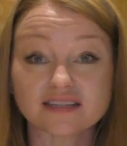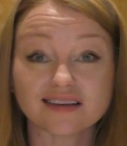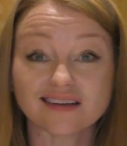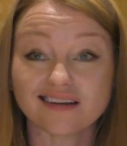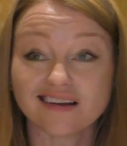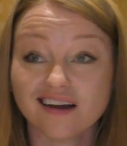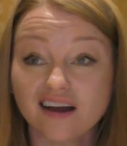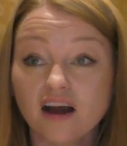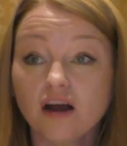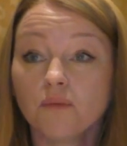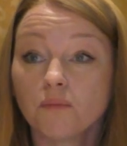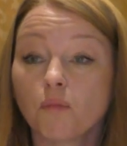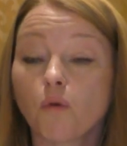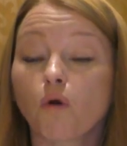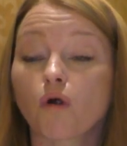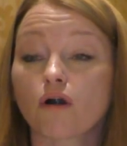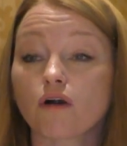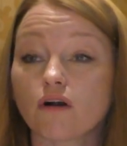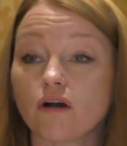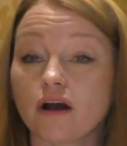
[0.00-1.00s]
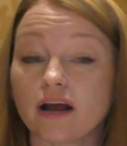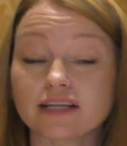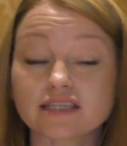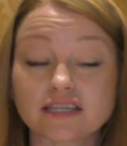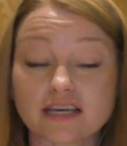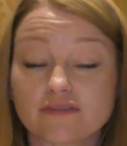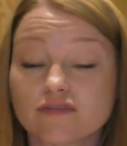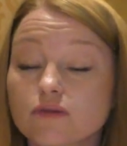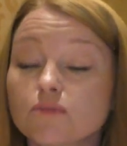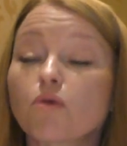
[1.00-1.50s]
it more, it's
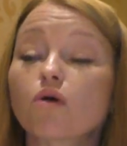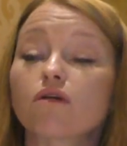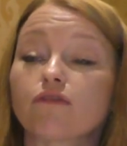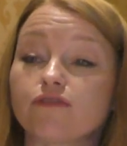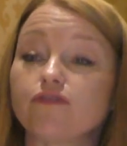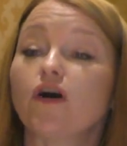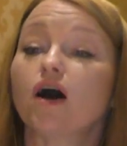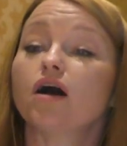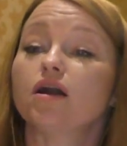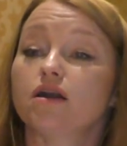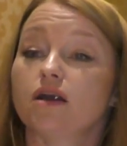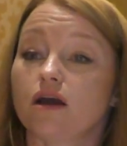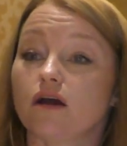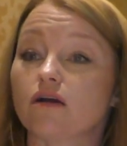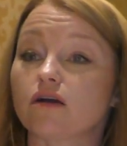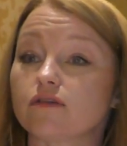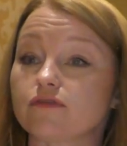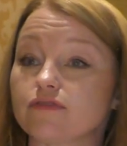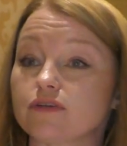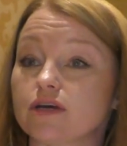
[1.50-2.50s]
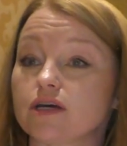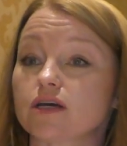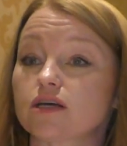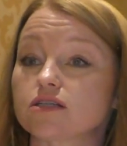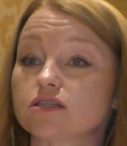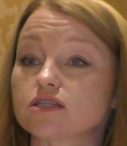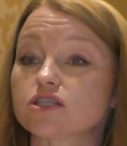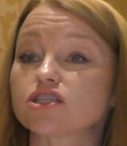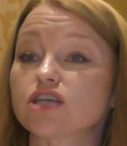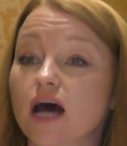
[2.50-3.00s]
even more fun narratively,
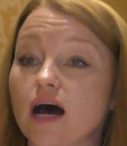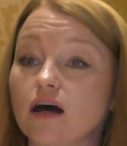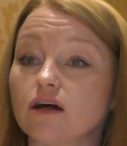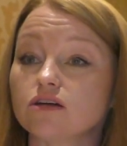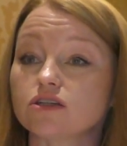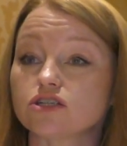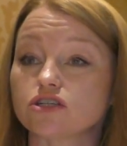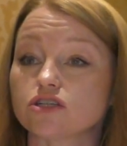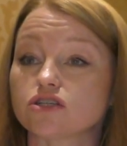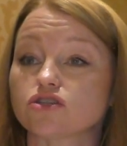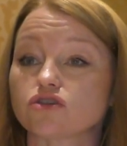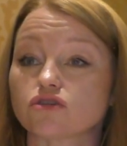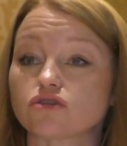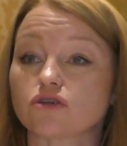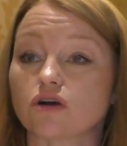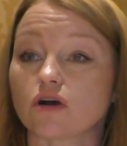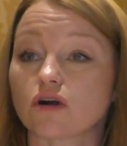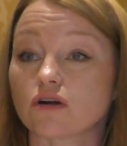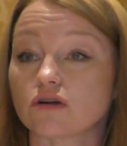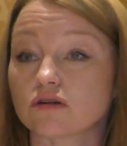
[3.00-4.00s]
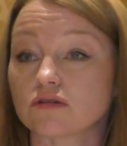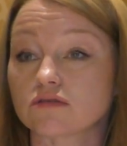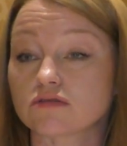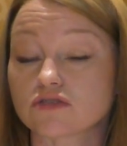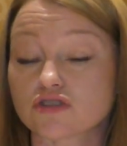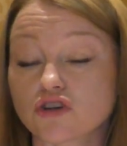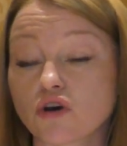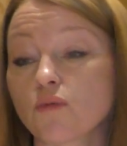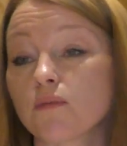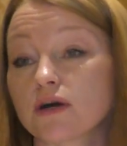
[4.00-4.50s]
because the challenges are
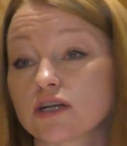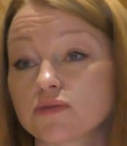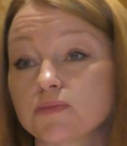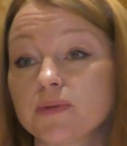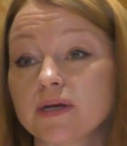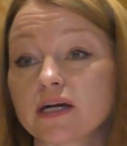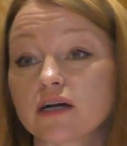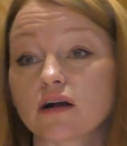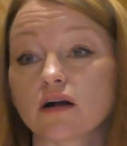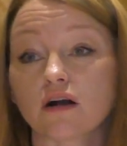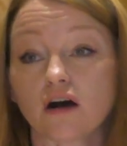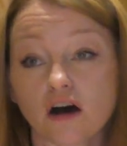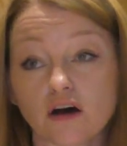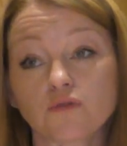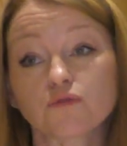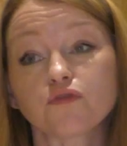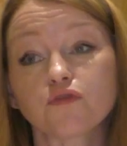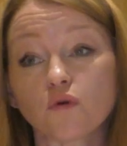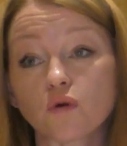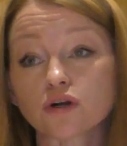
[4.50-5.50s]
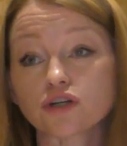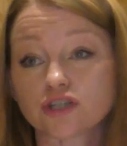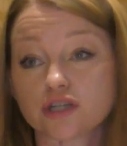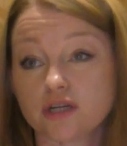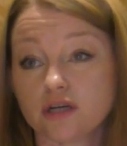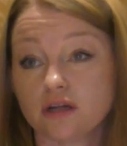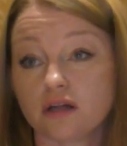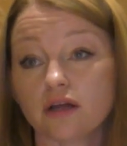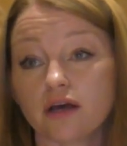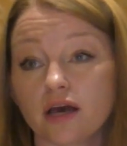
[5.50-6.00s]
so much bigger,
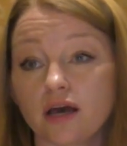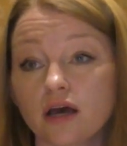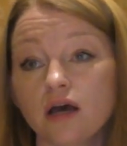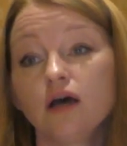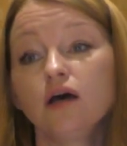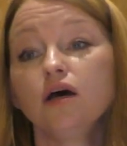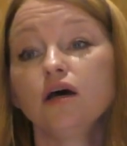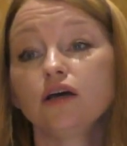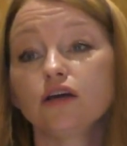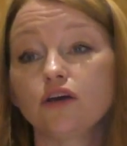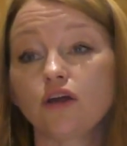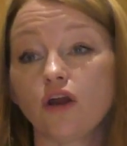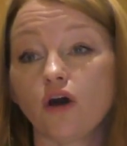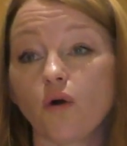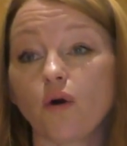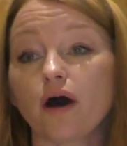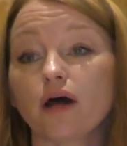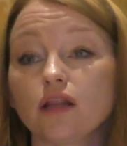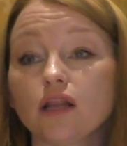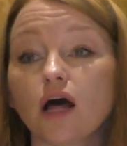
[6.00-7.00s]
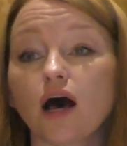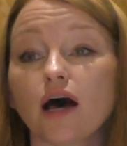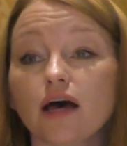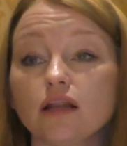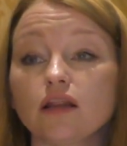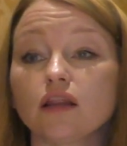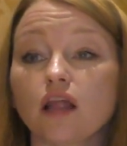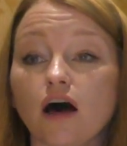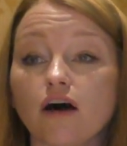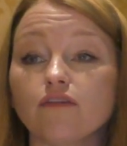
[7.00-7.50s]
unfortunately. You know, I
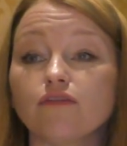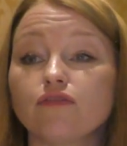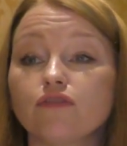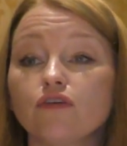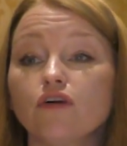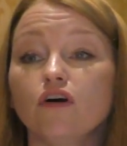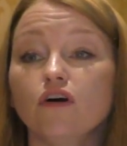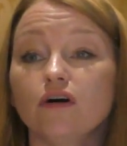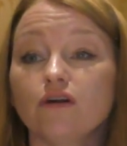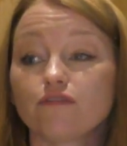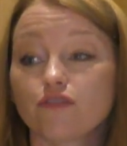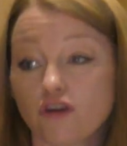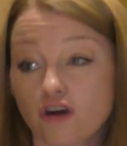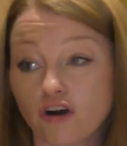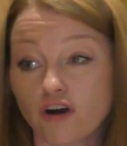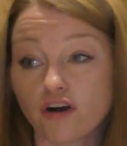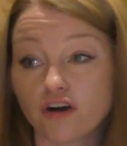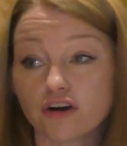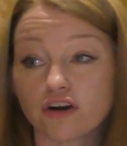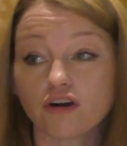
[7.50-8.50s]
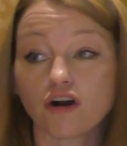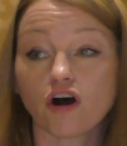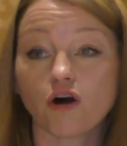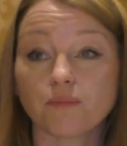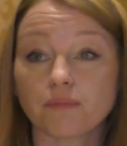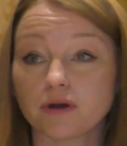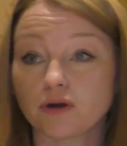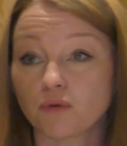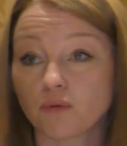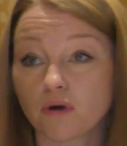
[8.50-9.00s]
love for her to grow
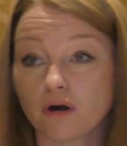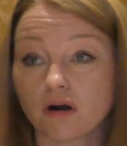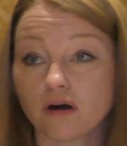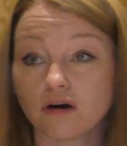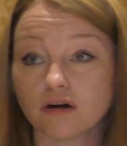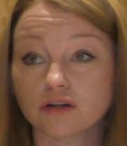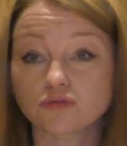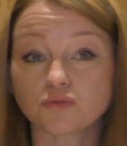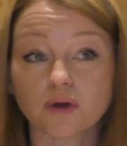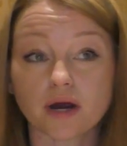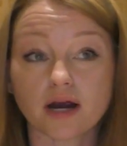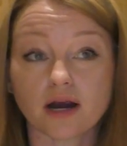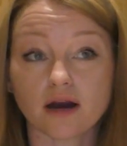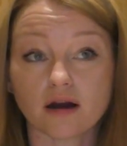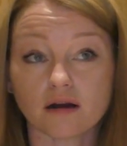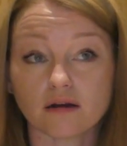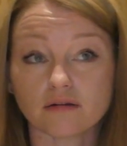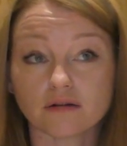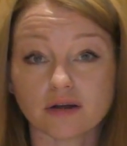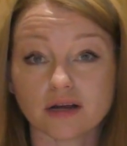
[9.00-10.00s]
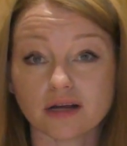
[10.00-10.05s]
up in a world where